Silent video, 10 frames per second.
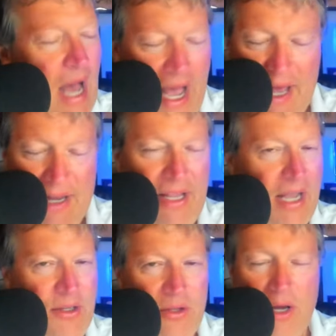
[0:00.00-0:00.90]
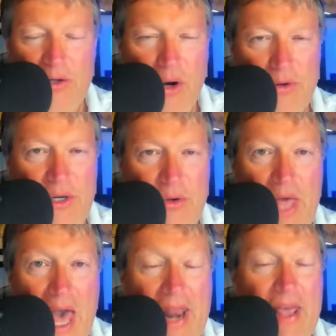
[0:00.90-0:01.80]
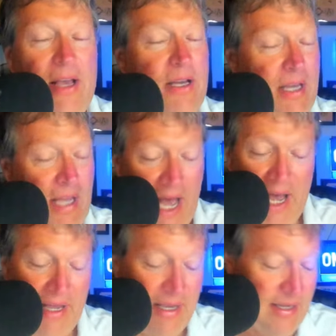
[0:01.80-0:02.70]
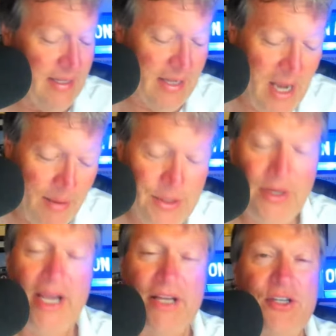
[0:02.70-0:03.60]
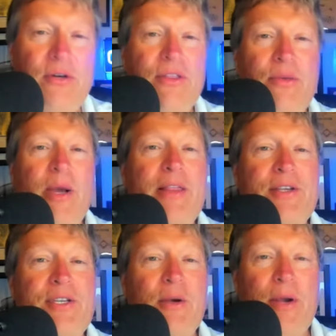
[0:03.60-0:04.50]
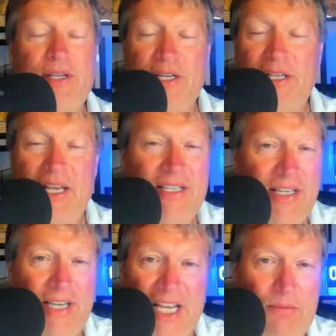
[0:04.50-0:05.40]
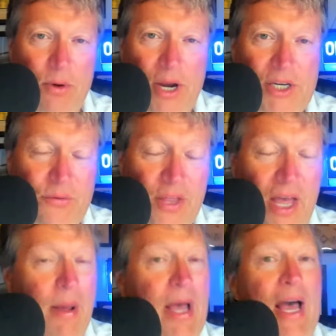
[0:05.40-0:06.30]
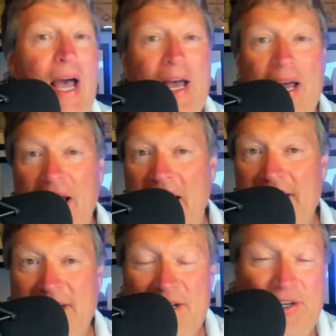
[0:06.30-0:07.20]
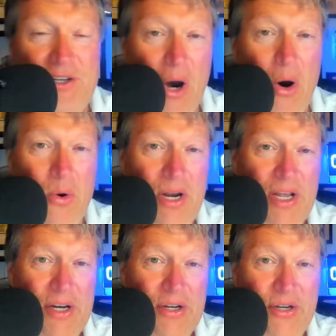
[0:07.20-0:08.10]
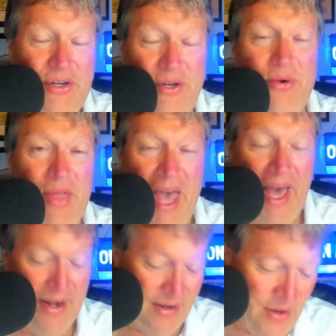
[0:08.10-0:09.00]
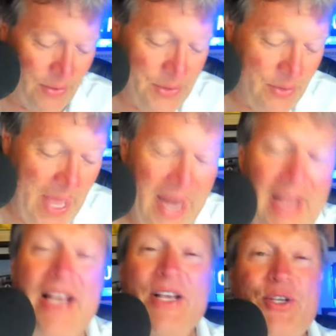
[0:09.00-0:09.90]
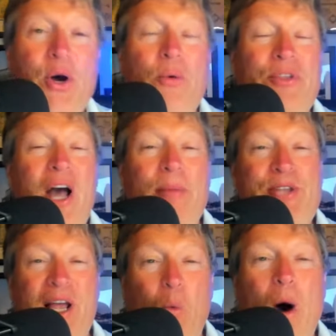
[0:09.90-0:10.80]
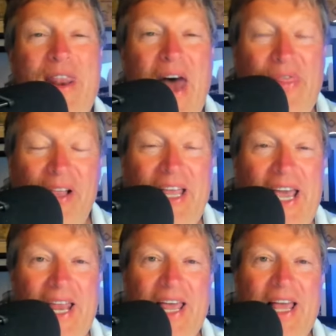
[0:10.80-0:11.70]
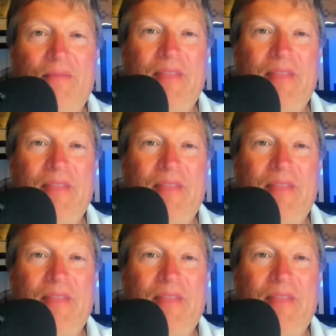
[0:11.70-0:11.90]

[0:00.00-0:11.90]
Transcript: I had, I oh, don't do that. I, the Cubs are taking two or three in the series. This, this is a desperation for them. I said, Don't do that. Don't do that. So the Cubs take a one nothing lead.